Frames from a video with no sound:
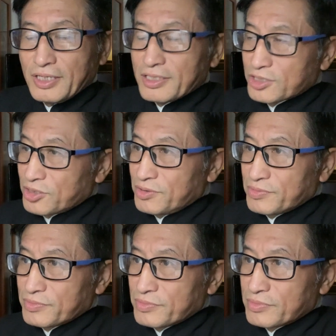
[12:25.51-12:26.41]

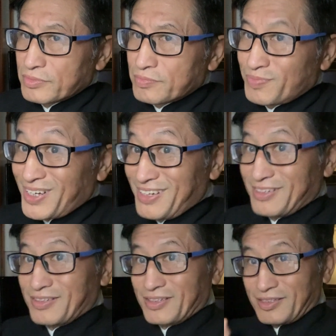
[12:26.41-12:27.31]
So, but
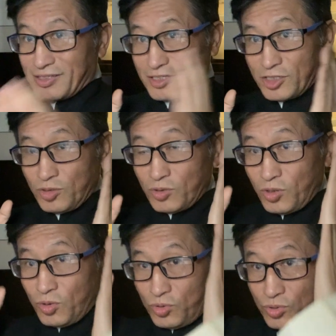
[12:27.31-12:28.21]
go
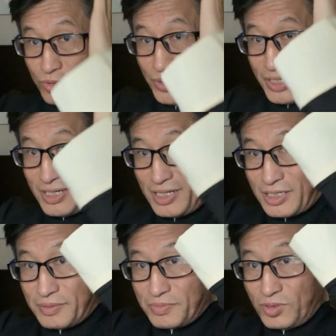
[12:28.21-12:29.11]
all the way
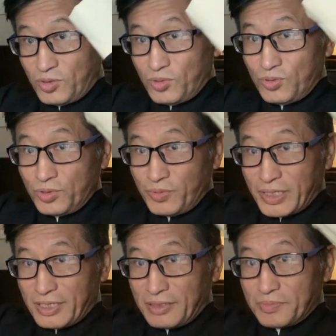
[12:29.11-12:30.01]
up, all the way
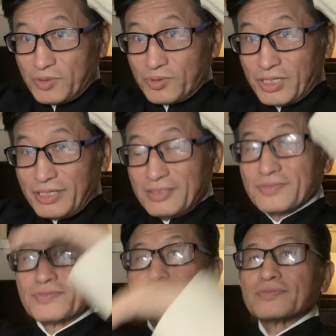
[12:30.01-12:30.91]
out, okay?
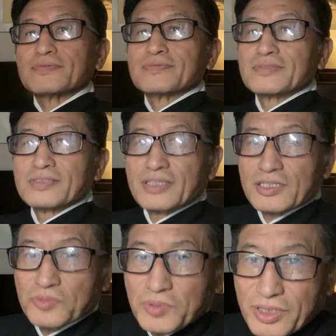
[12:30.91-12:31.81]

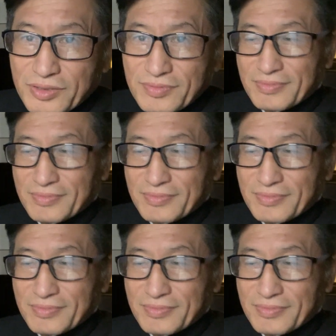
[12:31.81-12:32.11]
Guess what?